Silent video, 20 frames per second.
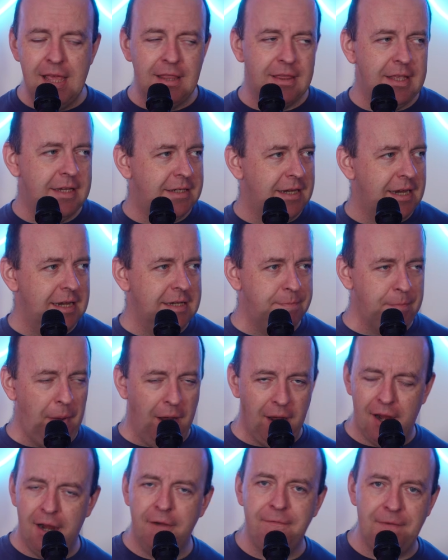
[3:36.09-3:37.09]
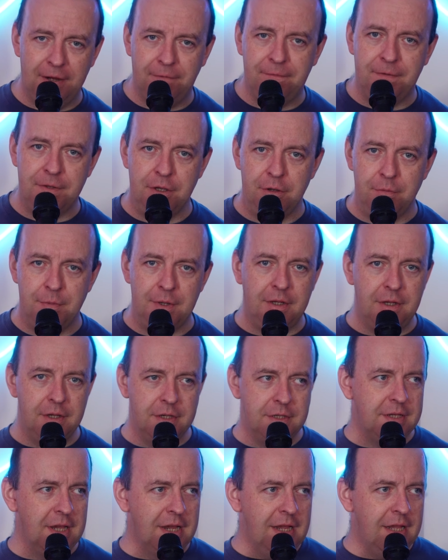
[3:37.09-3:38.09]
this is perfect for you
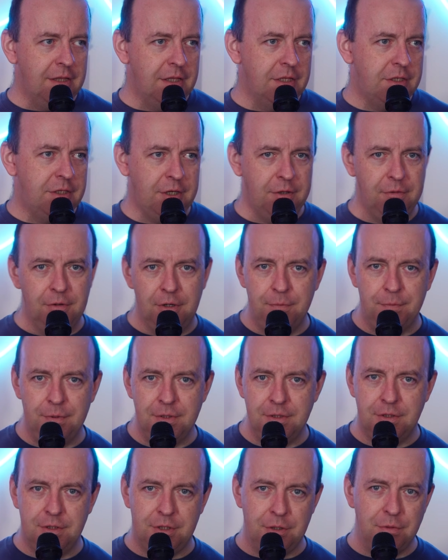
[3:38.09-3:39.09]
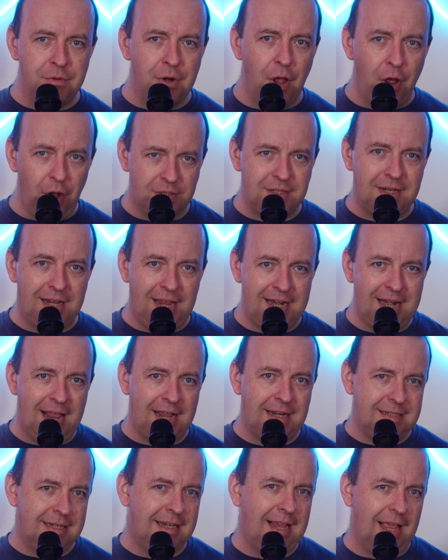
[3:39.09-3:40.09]
because the two loopers do not
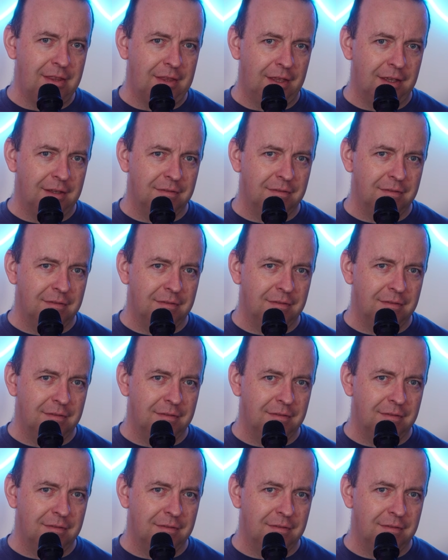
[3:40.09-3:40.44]
connect together.